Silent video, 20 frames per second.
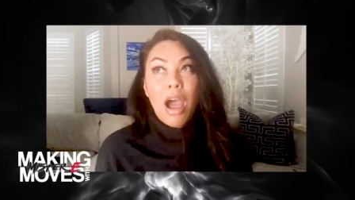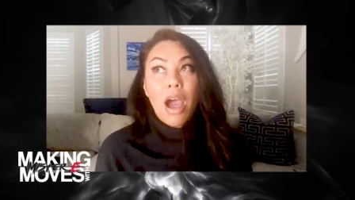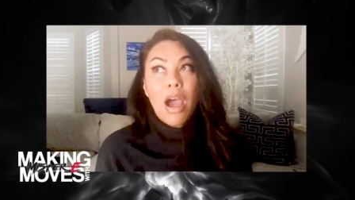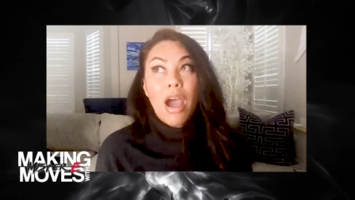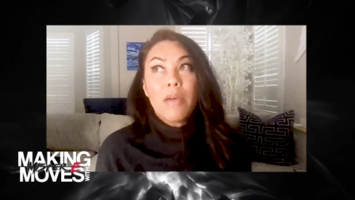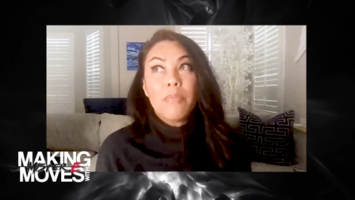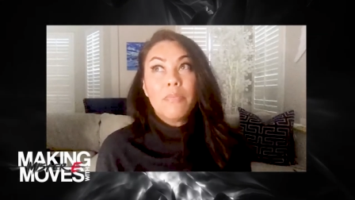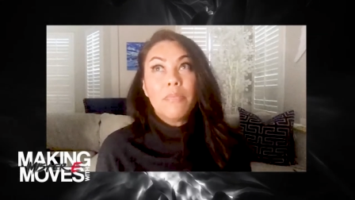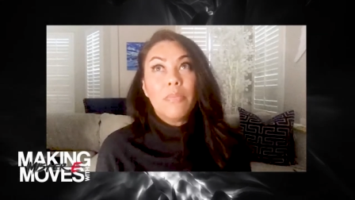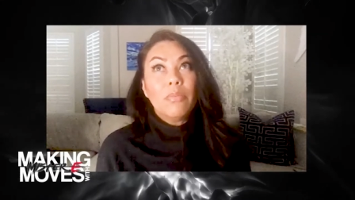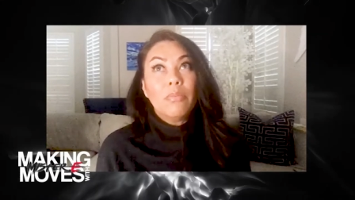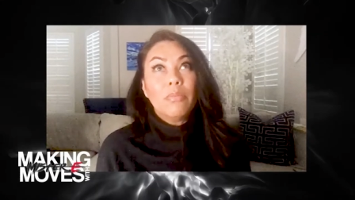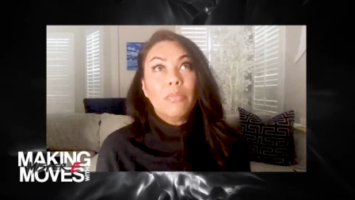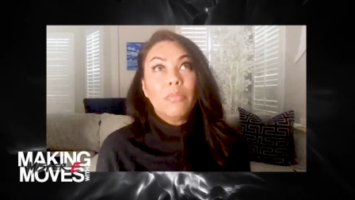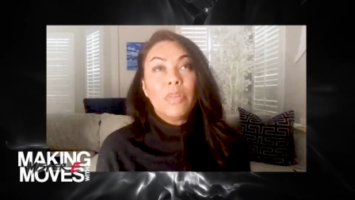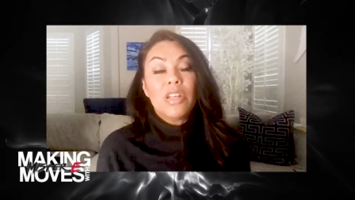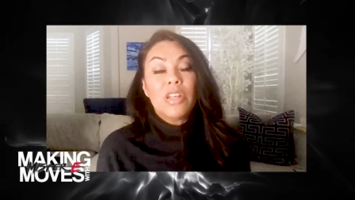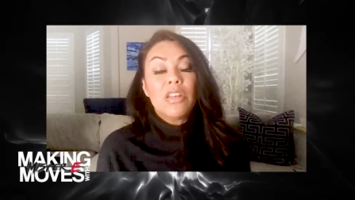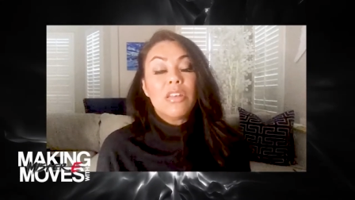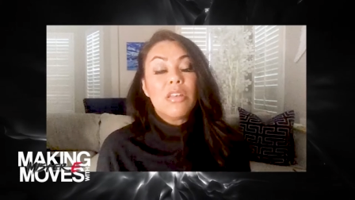Um,
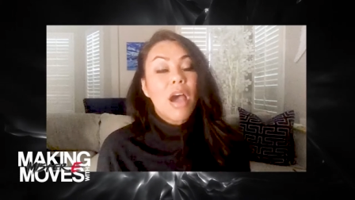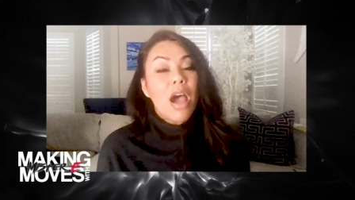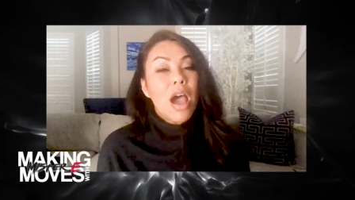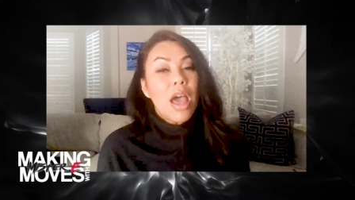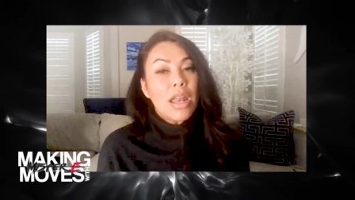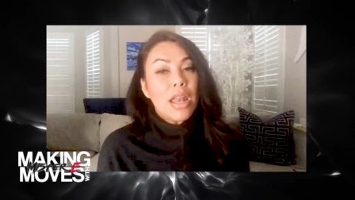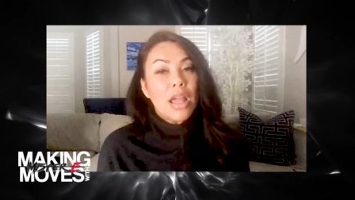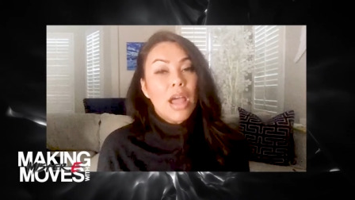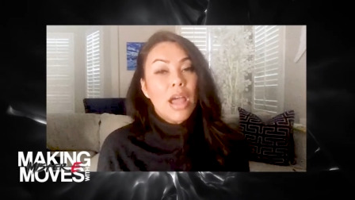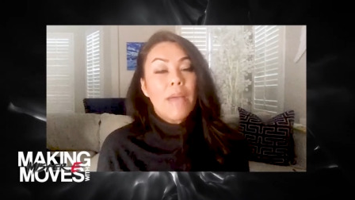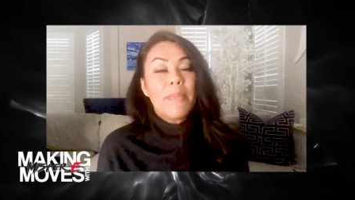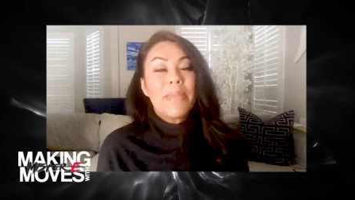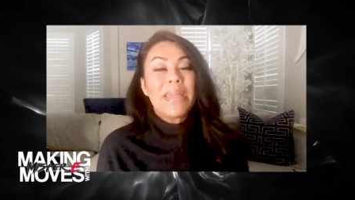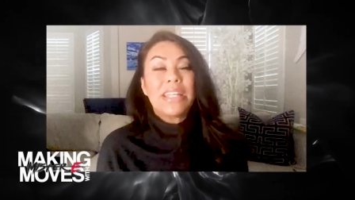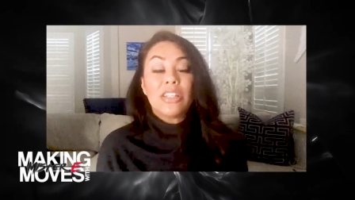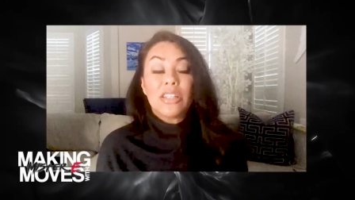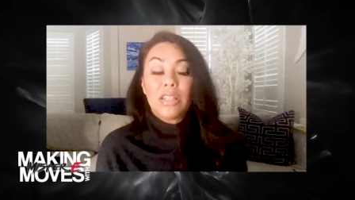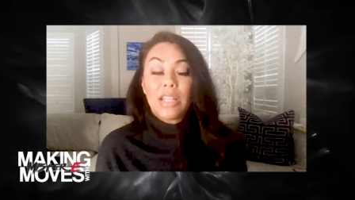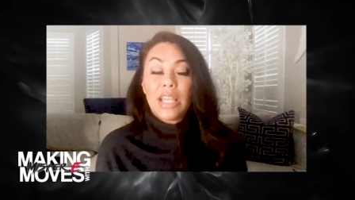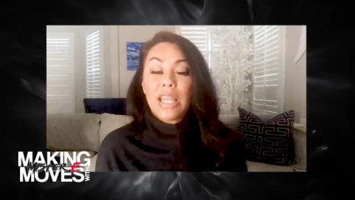not, I
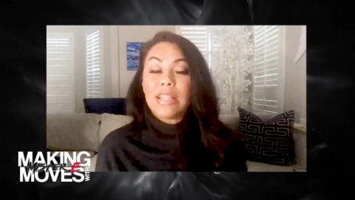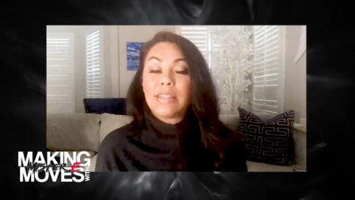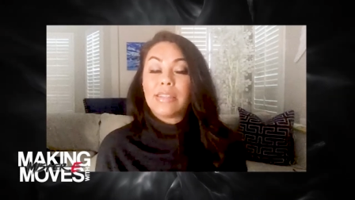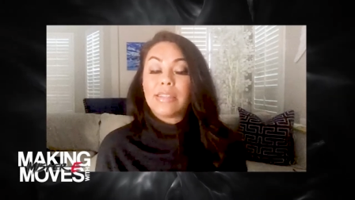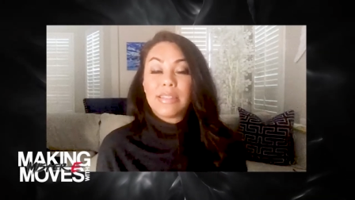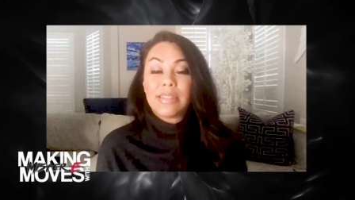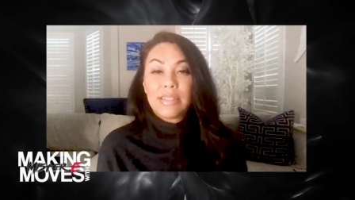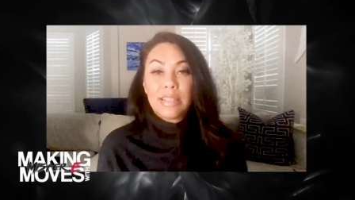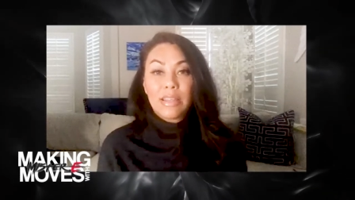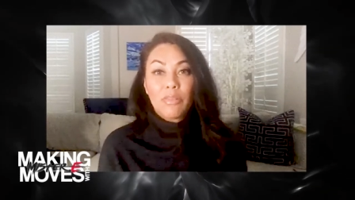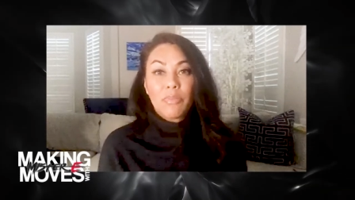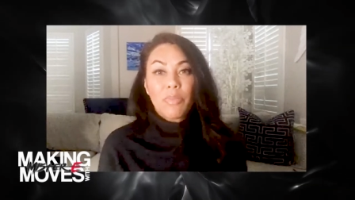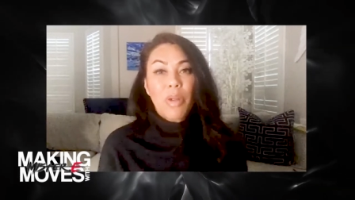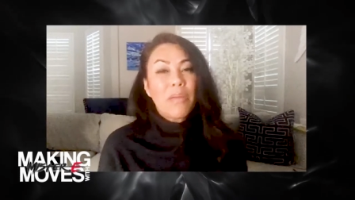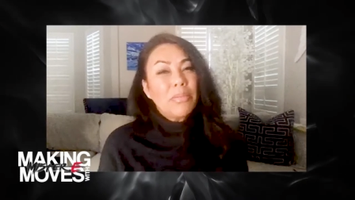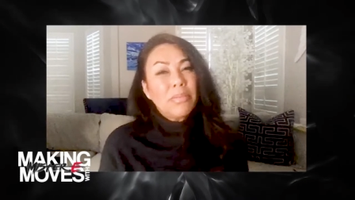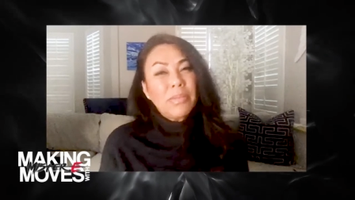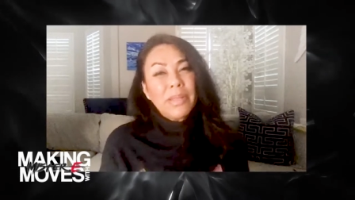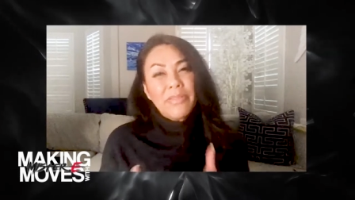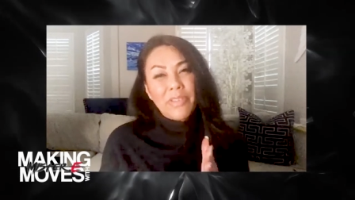mean, it's still
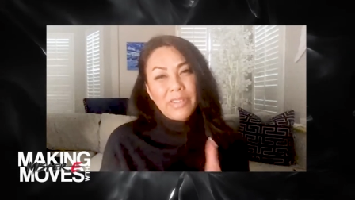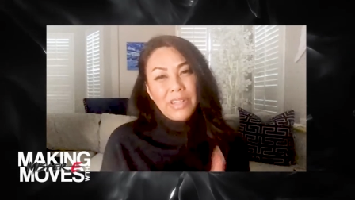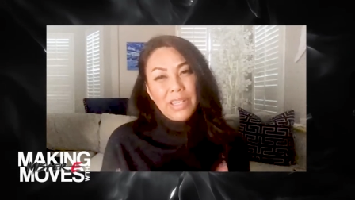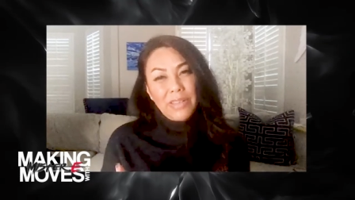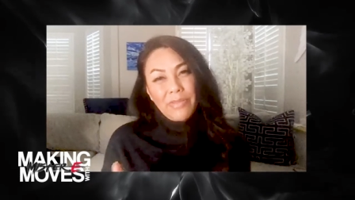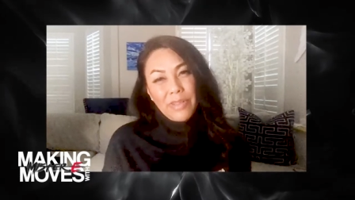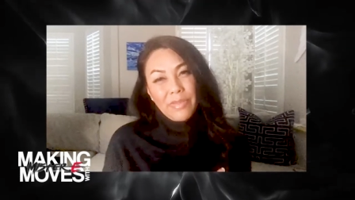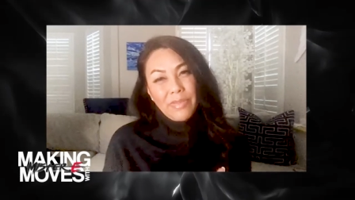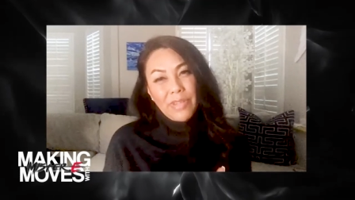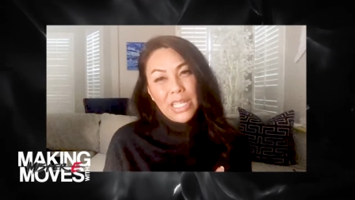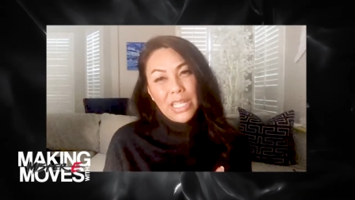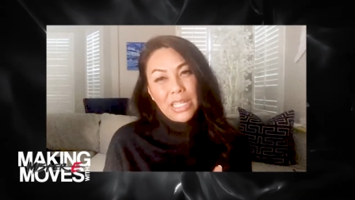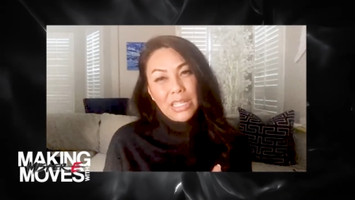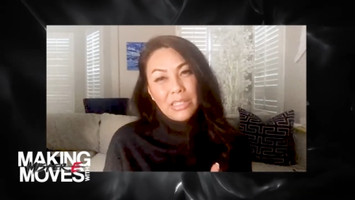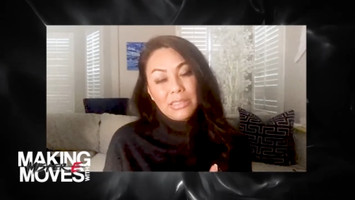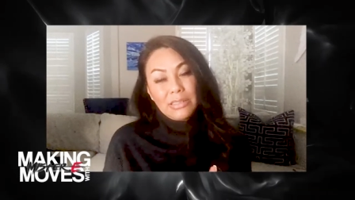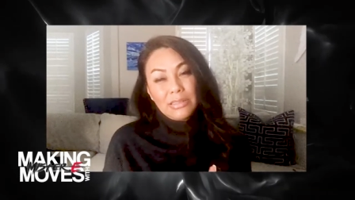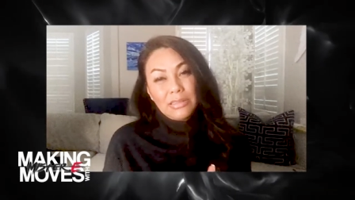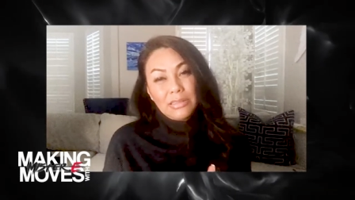probably 50 50.